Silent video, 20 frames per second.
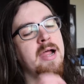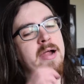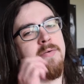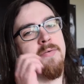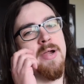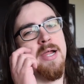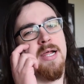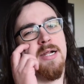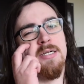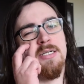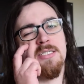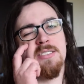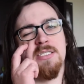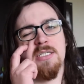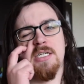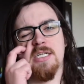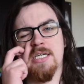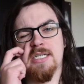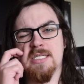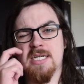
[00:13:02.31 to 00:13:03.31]
around
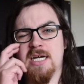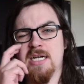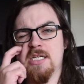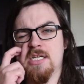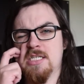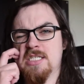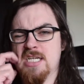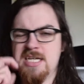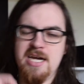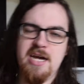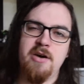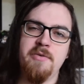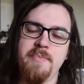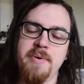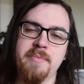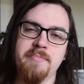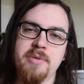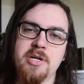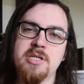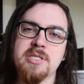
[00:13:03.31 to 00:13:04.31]
Ahsoka Tano to help
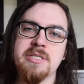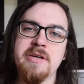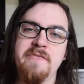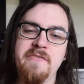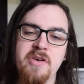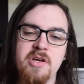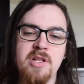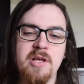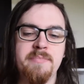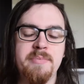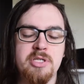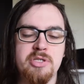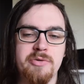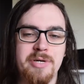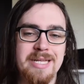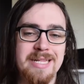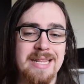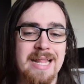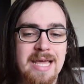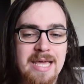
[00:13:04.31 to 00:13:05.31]
him. Because I feel like
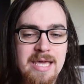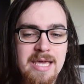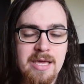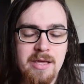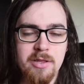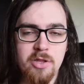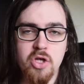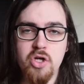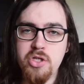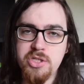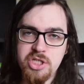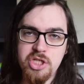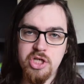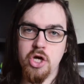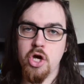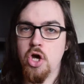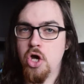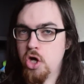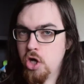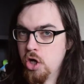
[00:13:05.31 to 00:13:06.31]
between losing
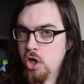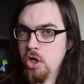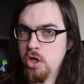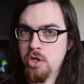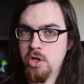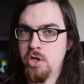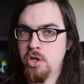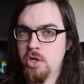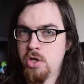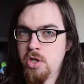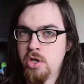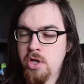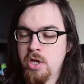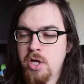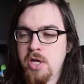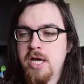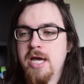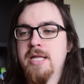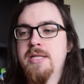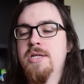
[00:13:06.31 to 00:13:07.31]
her
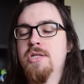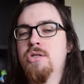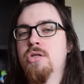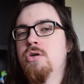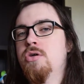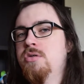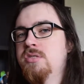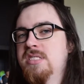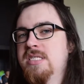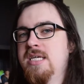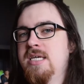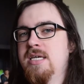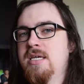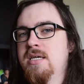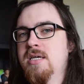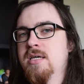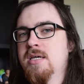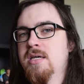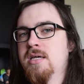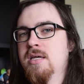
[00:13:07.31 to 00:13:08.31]
and then losing...